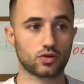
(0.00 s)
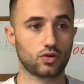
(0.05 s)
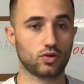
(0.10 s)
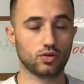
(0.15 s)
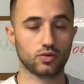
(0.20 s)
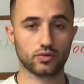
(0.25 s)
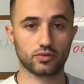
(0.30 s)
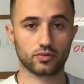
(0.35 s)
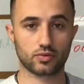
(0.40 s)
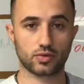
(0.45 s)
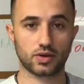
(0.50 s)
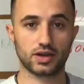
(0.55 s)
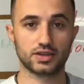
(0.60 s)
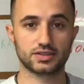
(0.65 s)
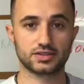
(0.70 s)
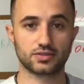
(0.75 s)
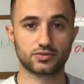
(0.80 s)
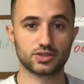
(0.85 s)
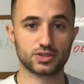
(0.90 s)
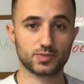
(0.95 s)
all the
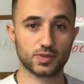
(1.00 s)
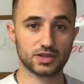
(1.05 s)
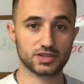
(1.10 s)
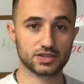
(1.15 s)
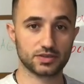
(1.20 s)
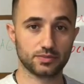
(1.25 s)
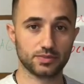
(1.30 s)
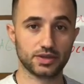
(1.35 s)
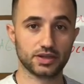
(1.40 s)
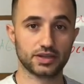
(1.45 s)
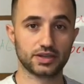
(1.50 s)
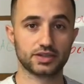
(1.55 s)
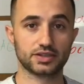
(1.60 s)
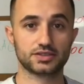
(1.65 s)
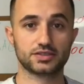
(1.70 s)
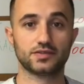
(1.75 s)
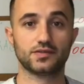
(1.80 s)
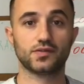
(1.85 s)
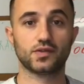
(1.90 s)
rights and responsibilities